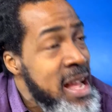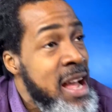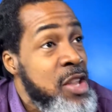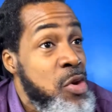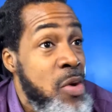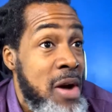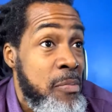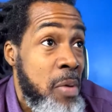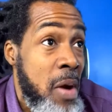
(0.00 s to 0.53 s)

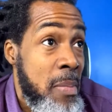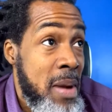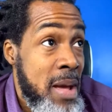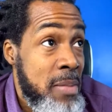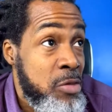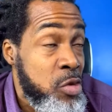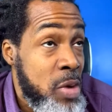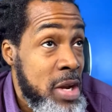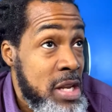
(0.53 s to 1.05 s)
You have
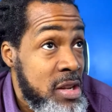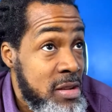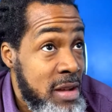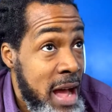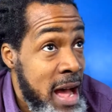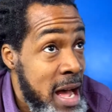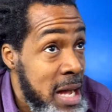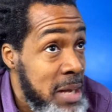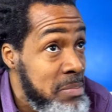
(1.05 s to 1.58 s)
problems with
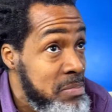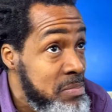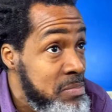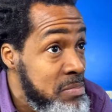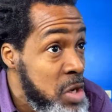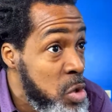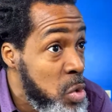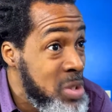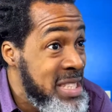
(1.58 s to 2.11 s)

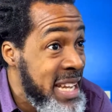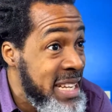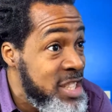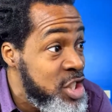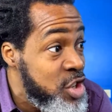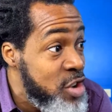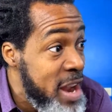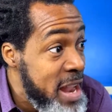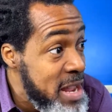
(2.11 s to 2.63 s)
low sex
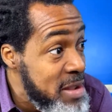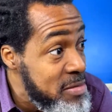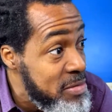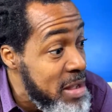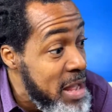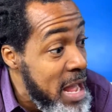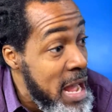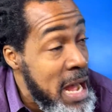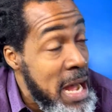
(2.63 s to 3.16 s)
drive.
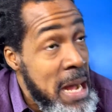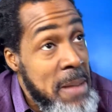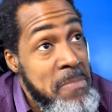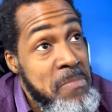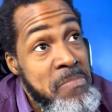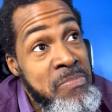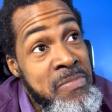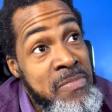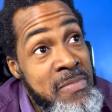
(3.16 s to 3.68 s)

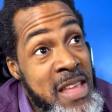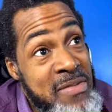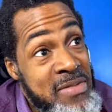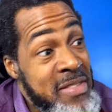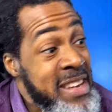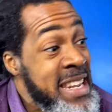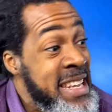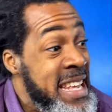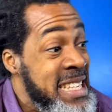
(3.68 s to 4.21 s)
Even
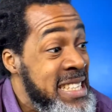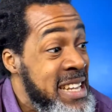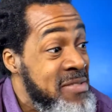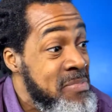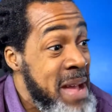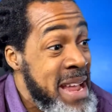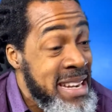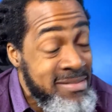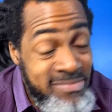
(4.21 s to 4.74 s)
in the case of
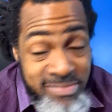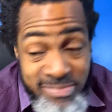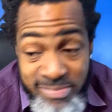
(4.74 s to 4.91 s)
men,